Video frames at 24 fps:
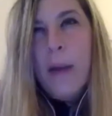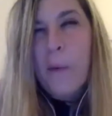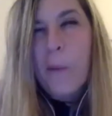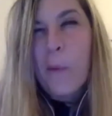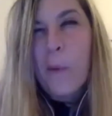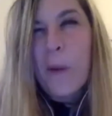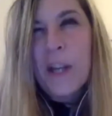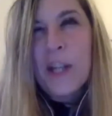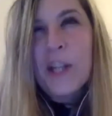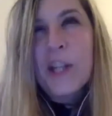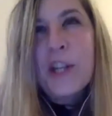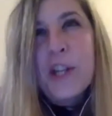
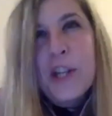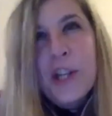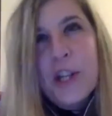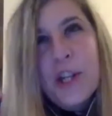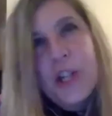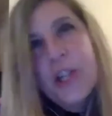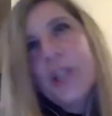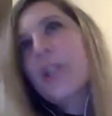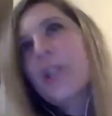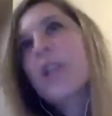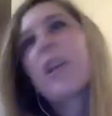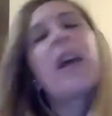
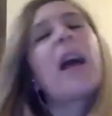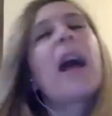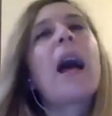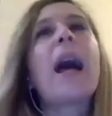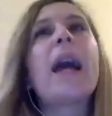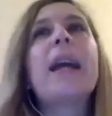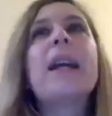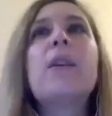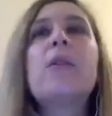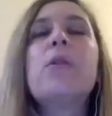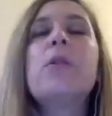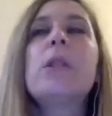wish
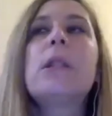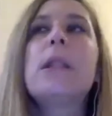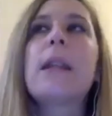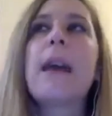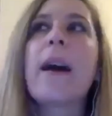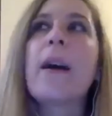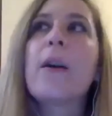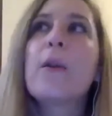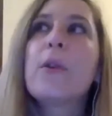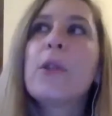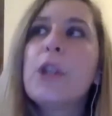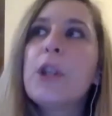I could
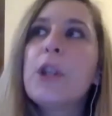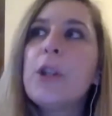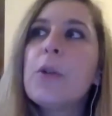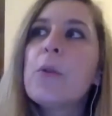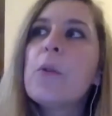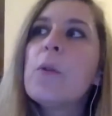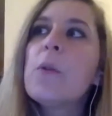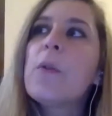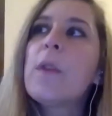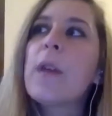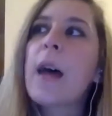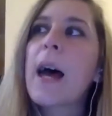tell
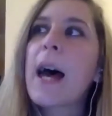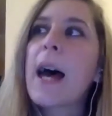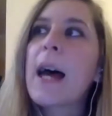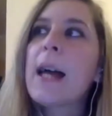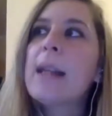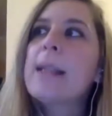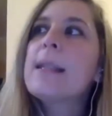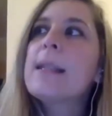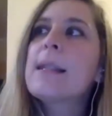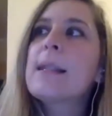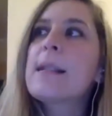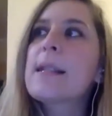you
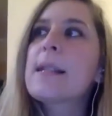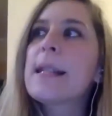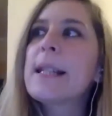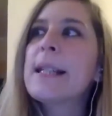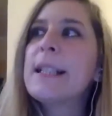that,